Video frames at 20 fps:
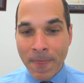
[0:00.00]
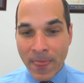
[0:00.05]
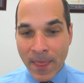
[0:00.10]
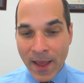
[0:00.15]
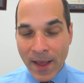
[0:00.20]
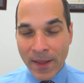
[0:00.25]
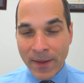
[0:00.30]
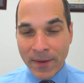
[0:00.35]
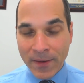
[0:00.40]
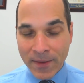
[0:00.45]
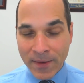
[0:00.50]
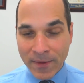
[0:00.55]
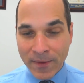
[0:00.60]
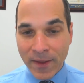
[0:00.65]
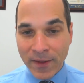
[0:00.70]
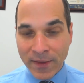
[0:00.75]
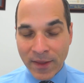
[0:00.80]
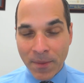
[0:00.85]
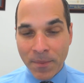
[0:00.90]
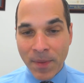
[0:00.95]
and
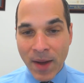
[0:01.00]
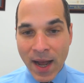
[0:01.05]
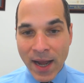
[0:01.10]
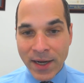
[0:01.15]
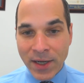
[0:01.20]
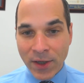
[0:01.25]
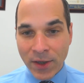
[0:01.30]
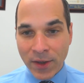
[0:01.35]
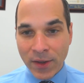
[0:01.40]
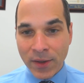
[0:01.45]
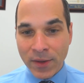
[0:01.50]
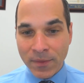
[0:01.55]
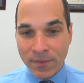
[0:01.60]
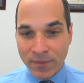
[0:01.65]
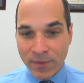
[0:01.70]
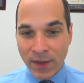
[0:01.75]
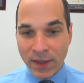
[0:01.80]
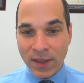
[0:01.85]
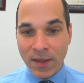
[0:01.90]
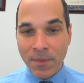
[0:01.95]
that the
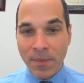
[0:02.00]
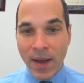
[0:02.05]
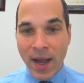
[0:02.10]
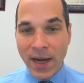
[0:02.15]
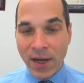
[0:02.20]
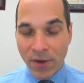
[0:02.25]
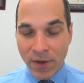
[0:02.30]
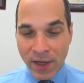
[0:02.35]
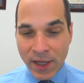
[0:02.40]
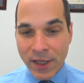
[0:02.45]
buyer